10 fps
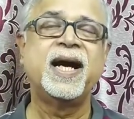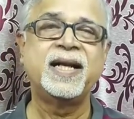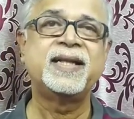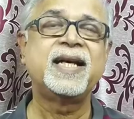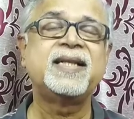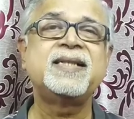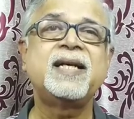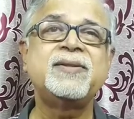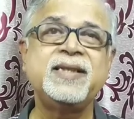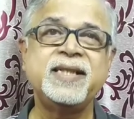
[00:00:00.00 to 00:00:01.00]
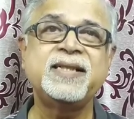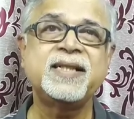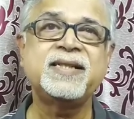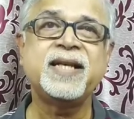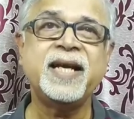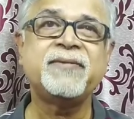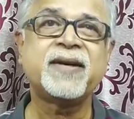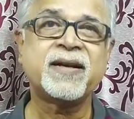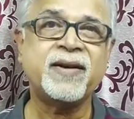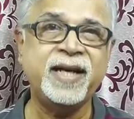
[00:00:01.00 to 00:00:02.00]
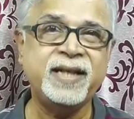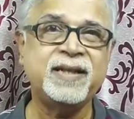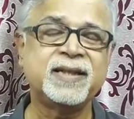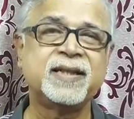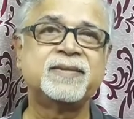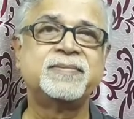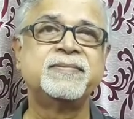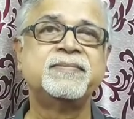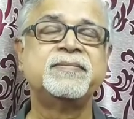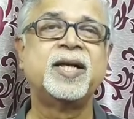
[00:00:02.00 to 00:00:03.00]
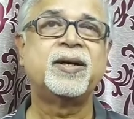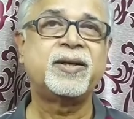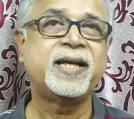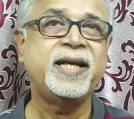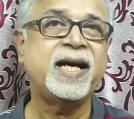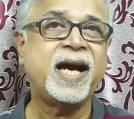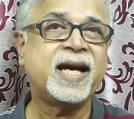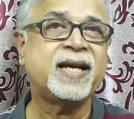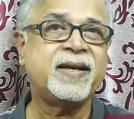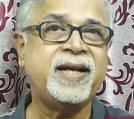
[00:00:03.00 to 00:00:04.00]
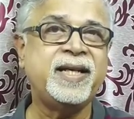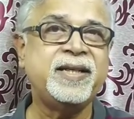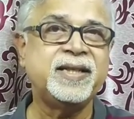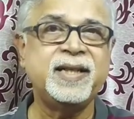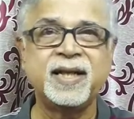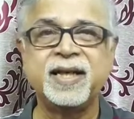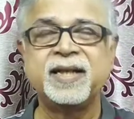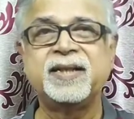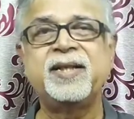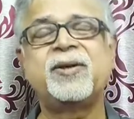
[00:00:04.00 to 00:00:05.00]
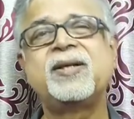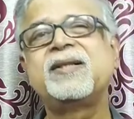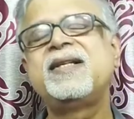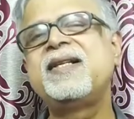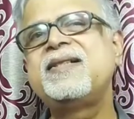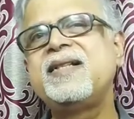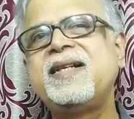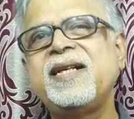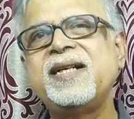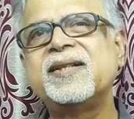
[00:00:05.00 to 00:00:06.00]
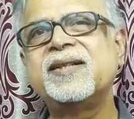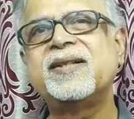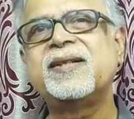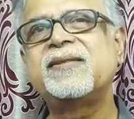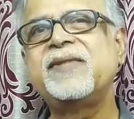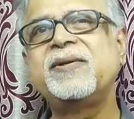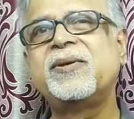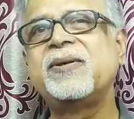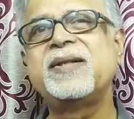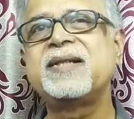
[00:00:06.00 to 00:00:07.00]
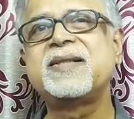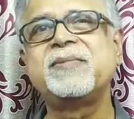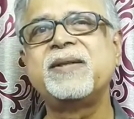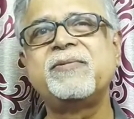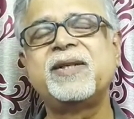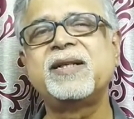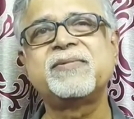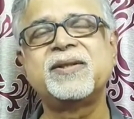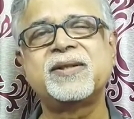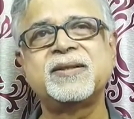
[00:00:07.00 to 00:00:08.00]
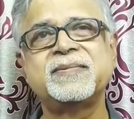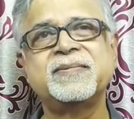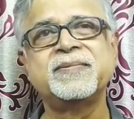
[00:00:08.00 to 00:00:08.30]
And that is how Jesus gave credit, or he accredited the authenticity of the Old Testament Word of God.